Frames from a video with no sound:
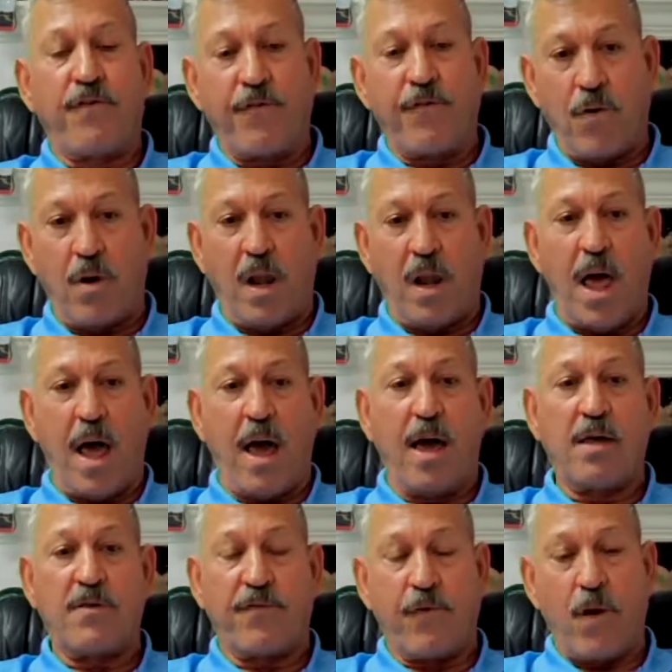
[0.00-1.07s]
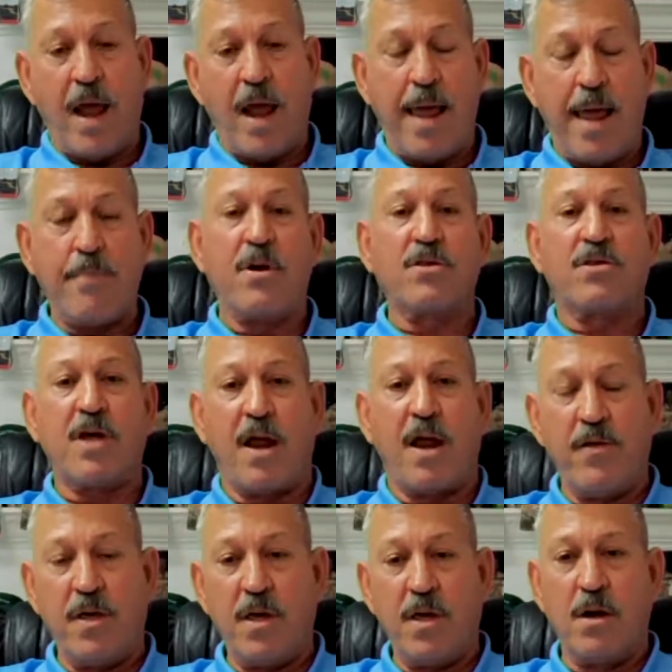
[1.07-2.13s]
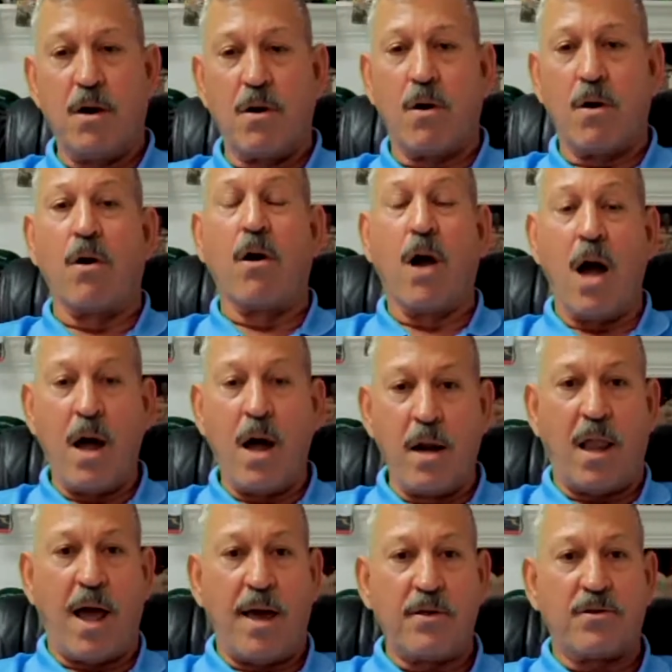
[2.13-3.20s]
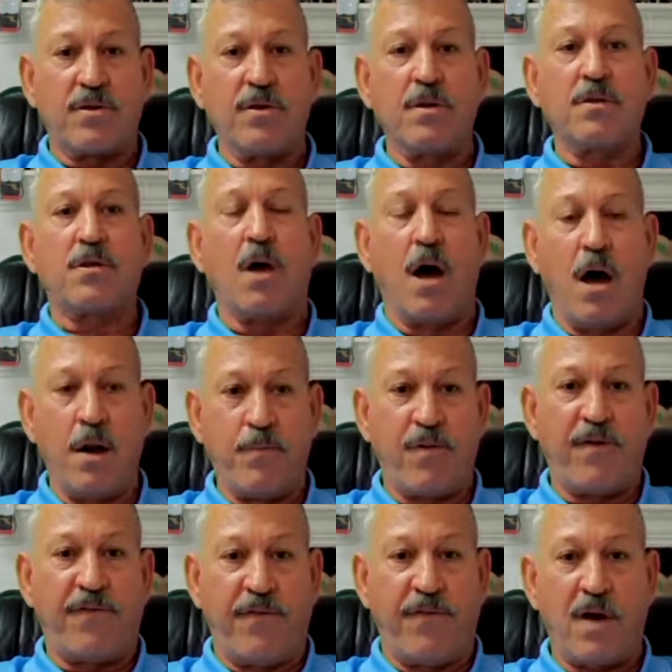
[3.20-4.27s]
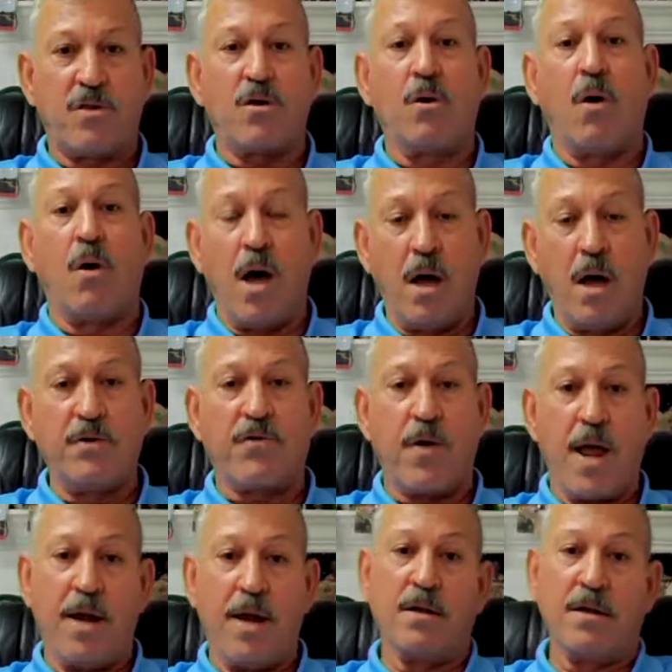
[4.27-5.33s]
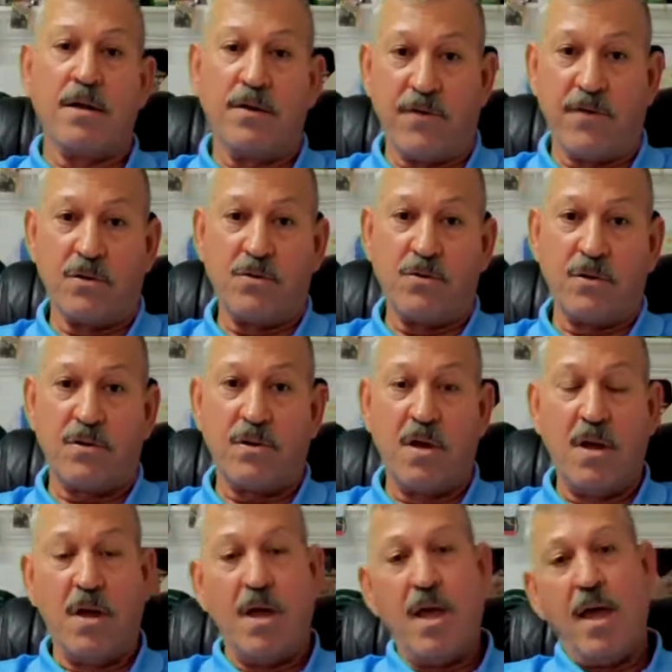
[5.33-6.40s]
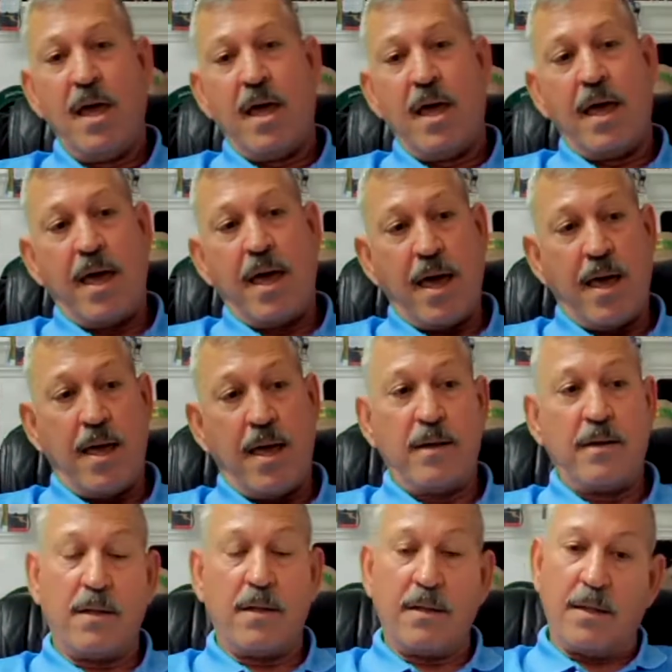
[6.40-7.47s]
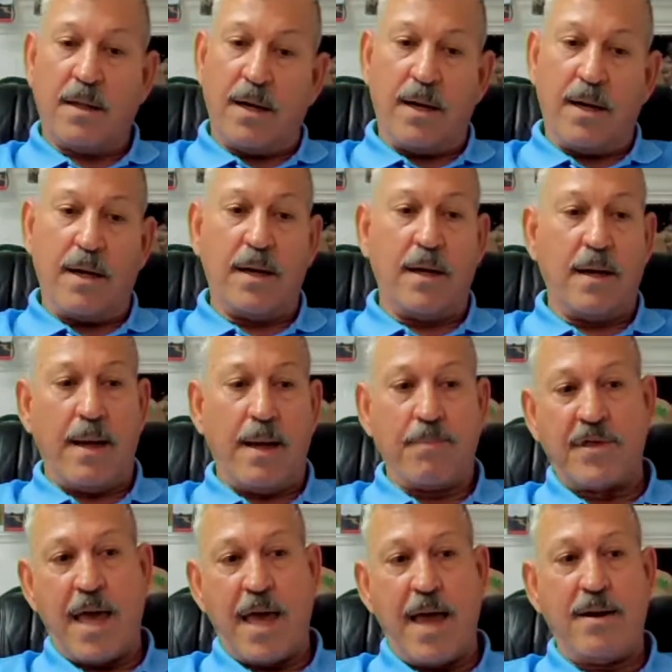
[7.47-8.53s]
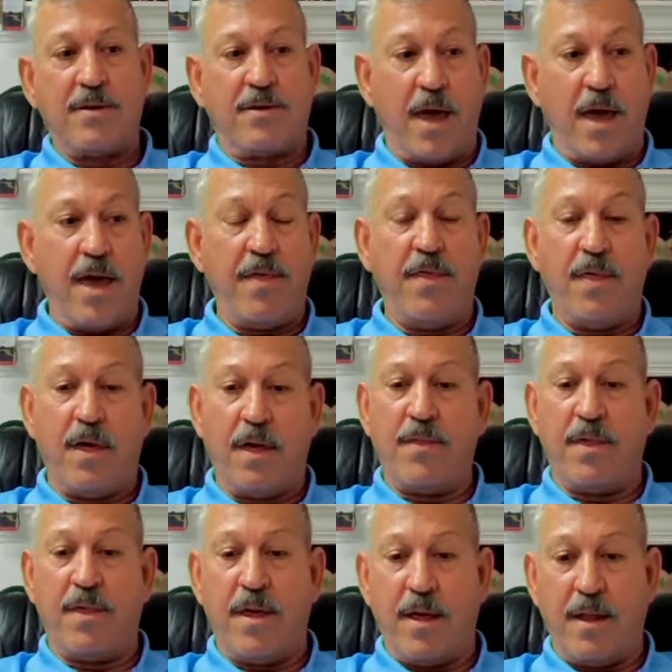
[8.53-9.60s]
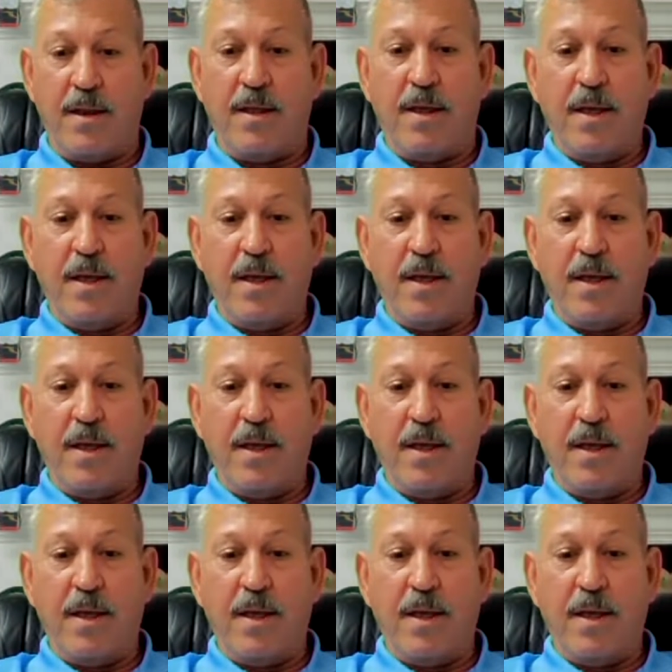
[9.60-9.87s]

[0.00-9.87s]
fertilize for 8 months out of the year are unlicensed, unprofessional, untrained individuals. And I'm sad to say that